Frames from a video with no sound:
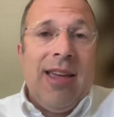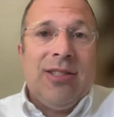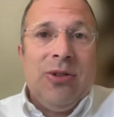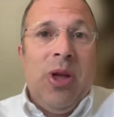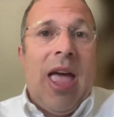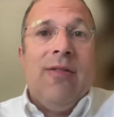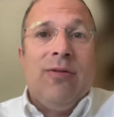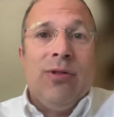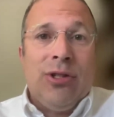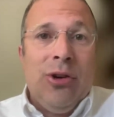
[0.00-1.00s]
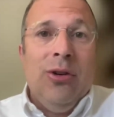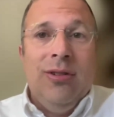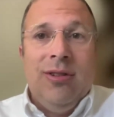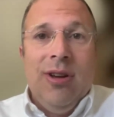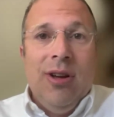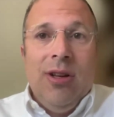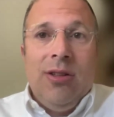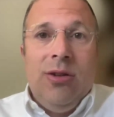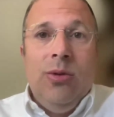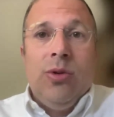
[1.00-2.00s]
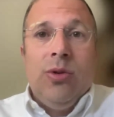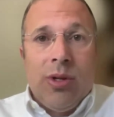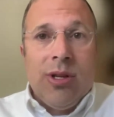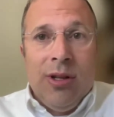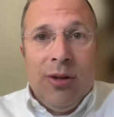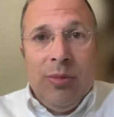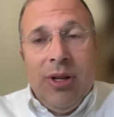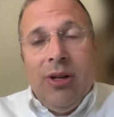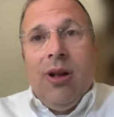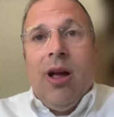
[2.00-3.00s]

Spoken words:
yes, we have returned to Jerusalem,